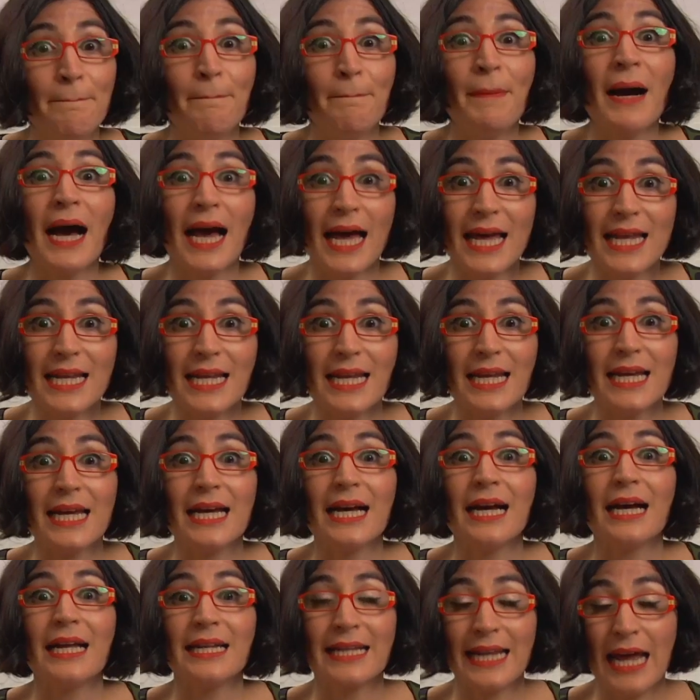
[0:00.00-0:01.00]
but
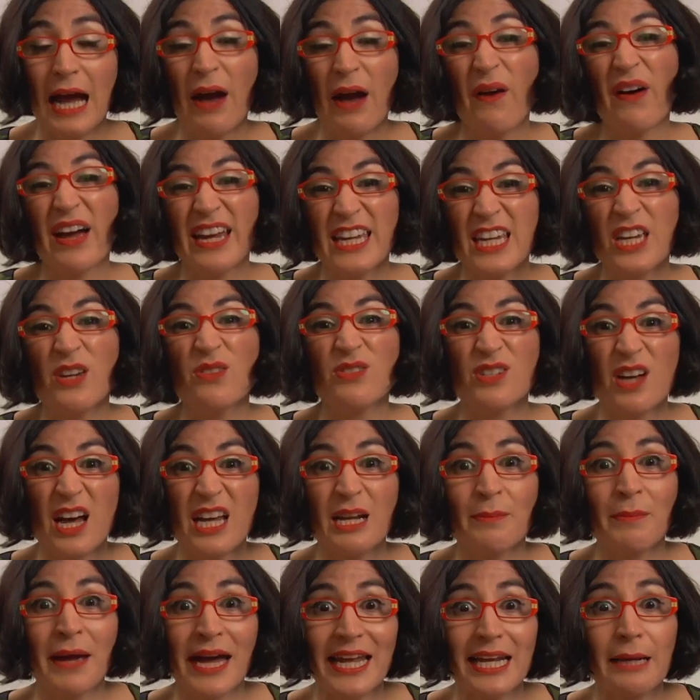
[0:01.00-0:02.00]
now I use
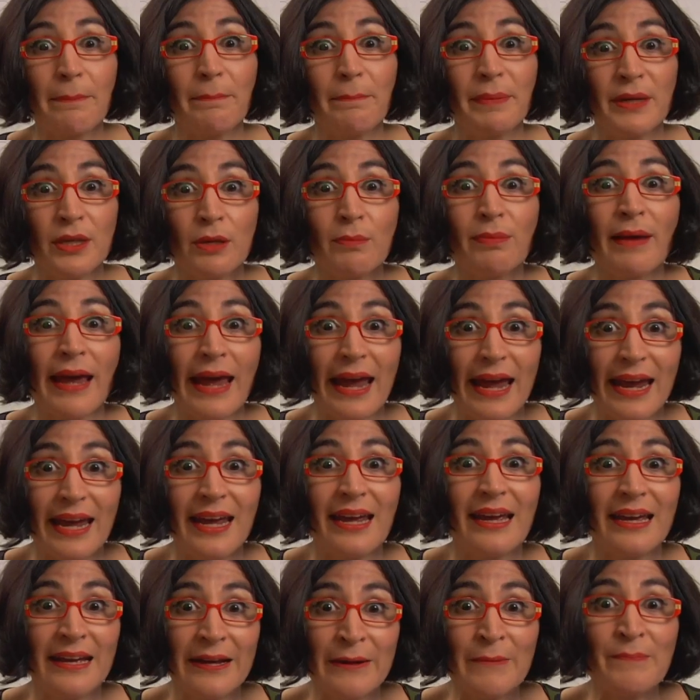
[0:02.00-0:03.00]
automatic bill
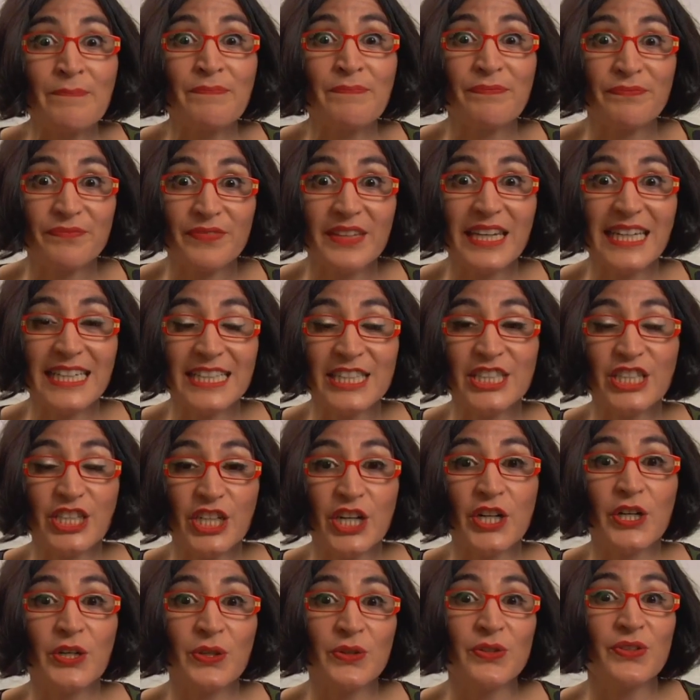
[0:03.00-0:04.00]
pay and
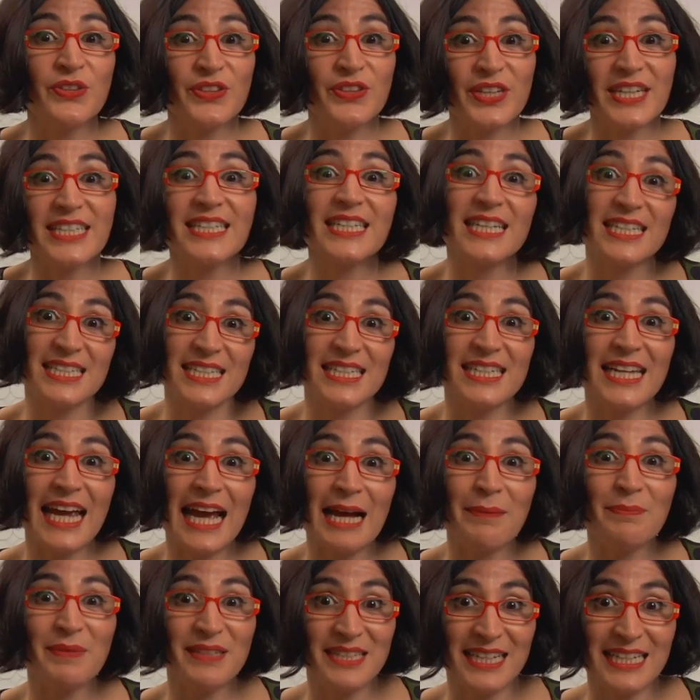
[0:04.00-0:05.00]
so that doesn't
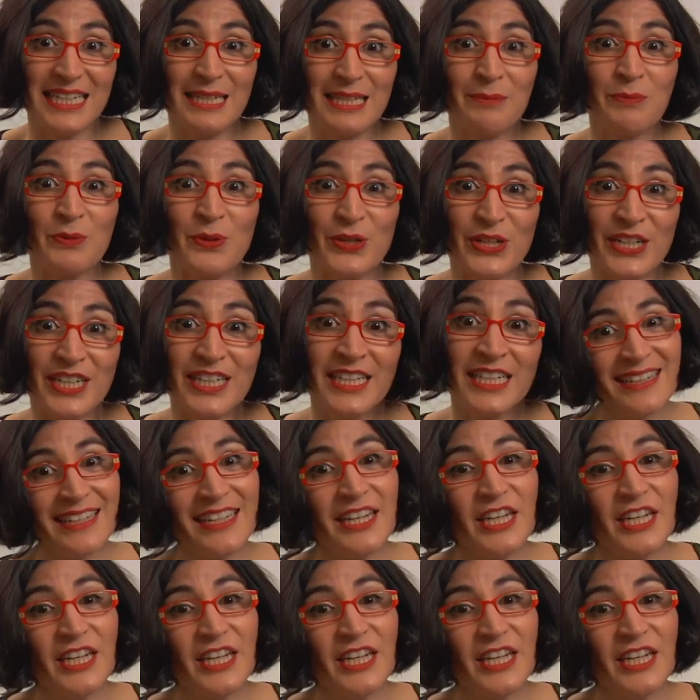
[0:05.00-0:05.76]
happen anymore.